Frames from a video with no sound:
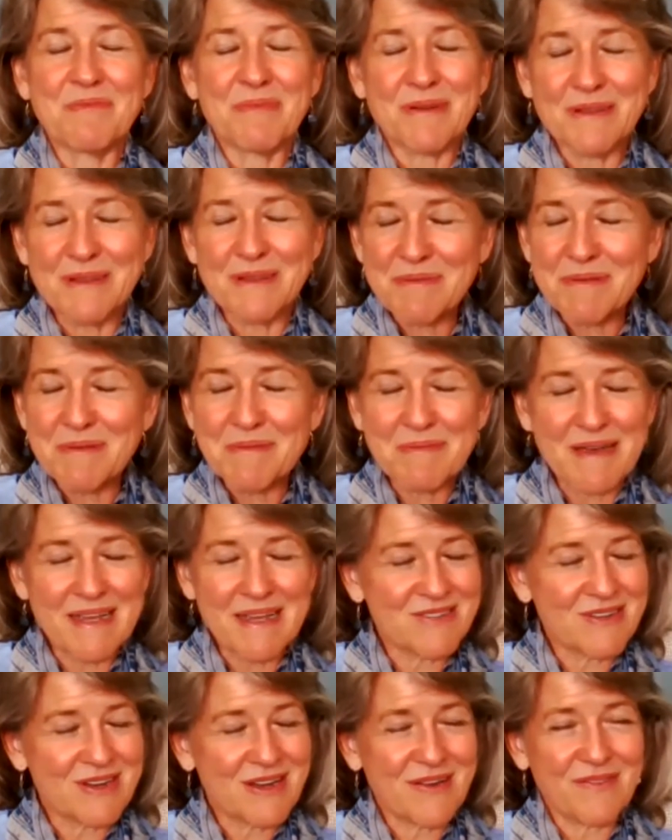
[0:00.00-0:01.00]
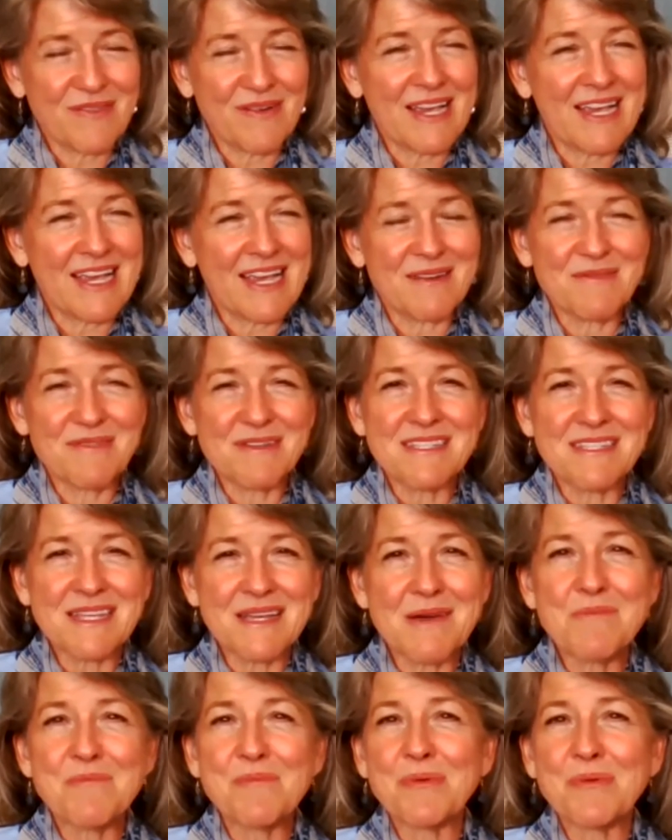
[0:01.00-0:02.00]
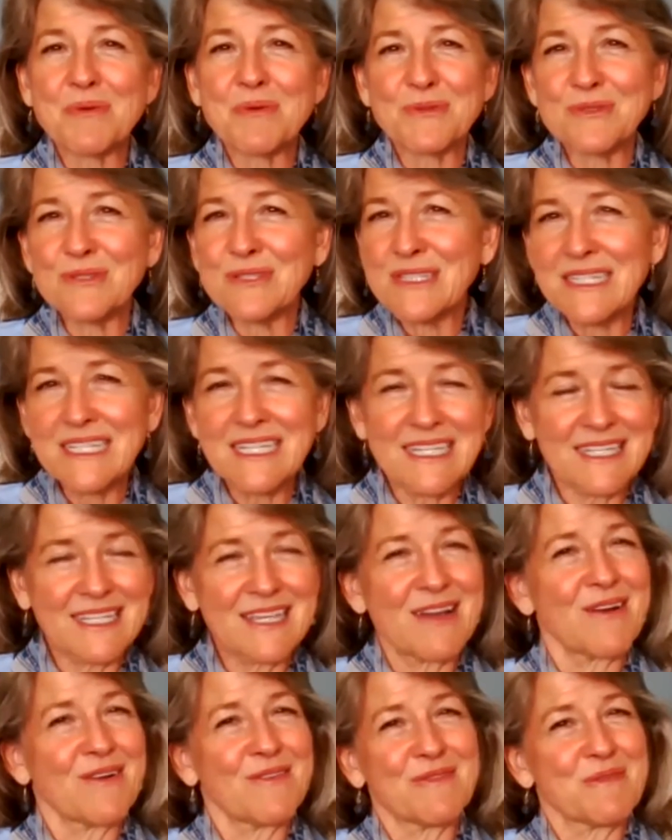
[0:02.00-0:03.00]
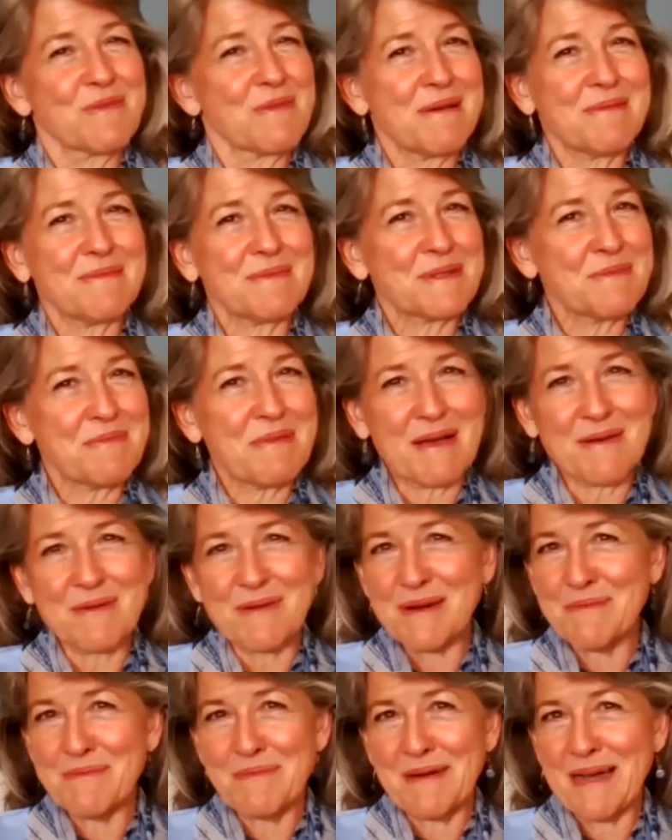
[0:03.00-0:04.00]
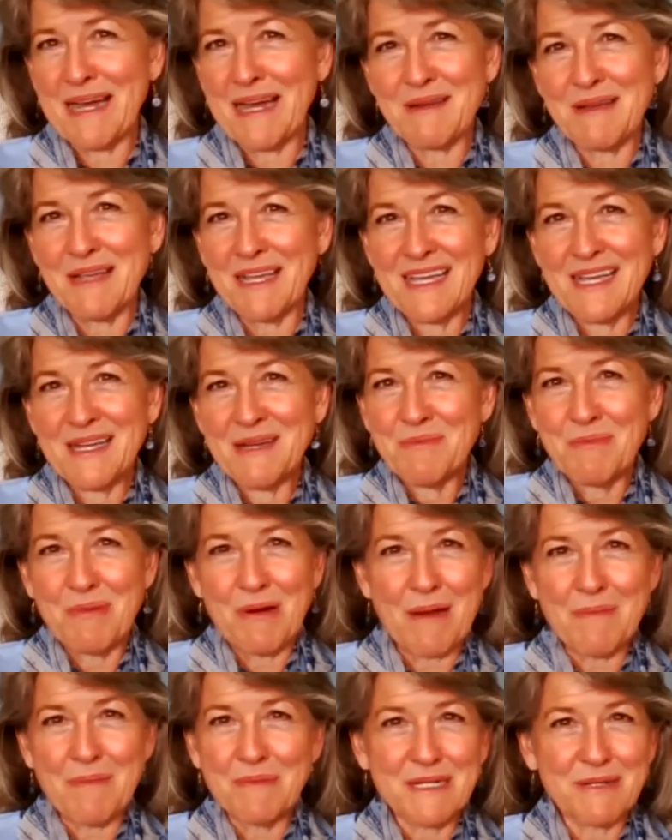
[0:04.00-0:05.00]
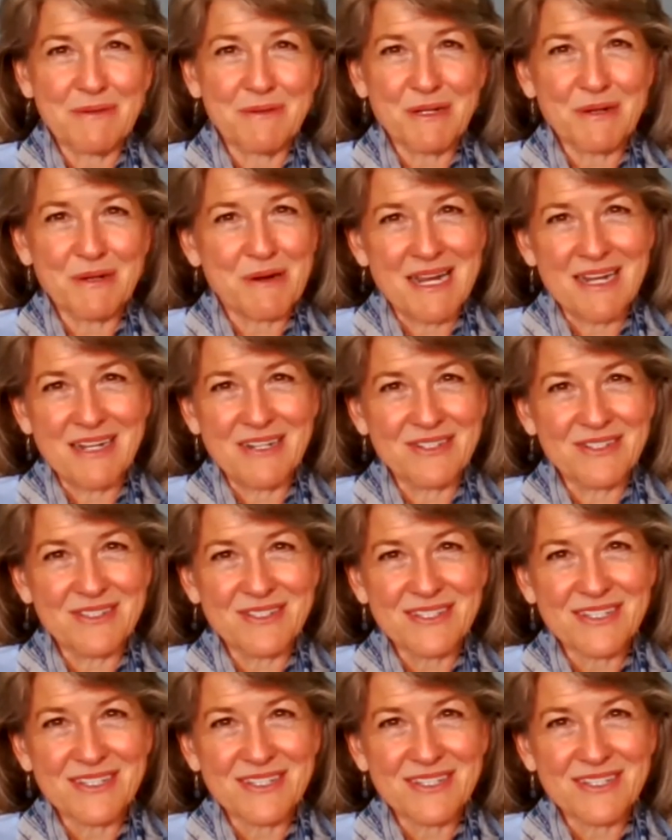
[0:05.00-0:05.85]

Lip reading: pulled up in my driveway and was completely overwhelmed by what my property requires.